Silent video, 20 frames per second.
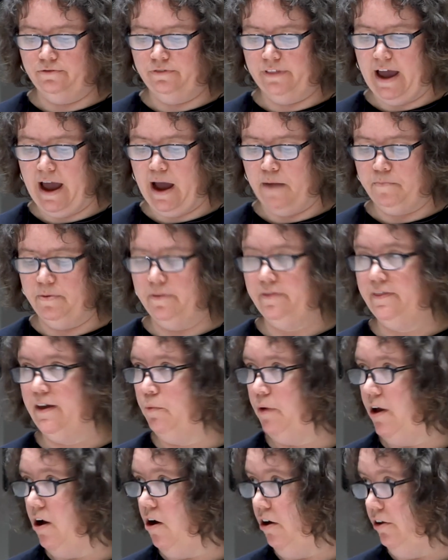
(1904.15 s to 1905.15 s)
flap
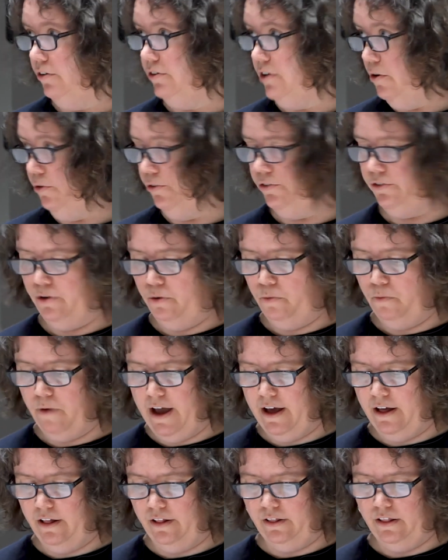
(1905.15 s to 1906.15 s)
that we all know so
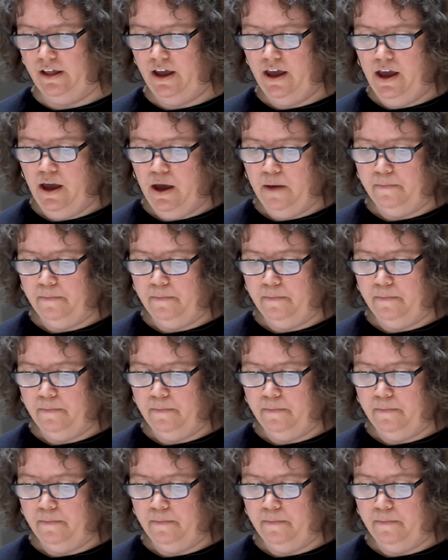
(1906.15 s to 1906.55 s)
well,